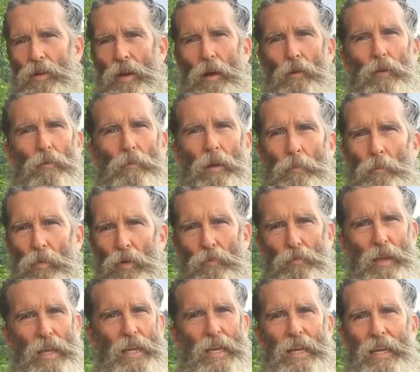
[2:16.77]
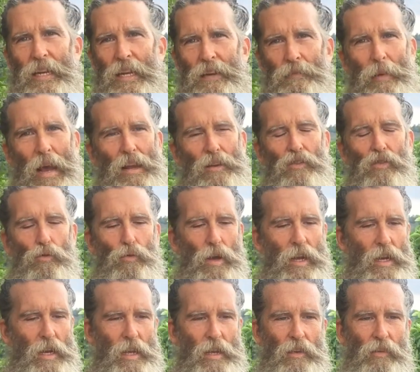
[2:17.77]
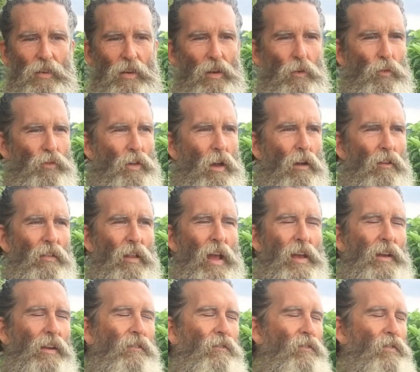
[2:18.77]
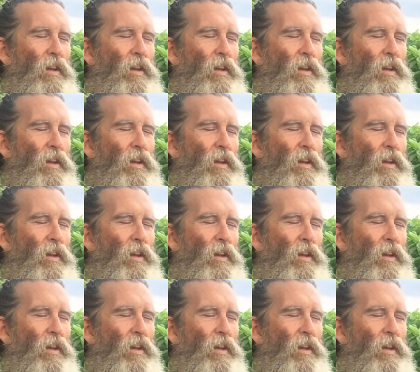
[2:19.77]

and I remember being in my 20s, and it was all like,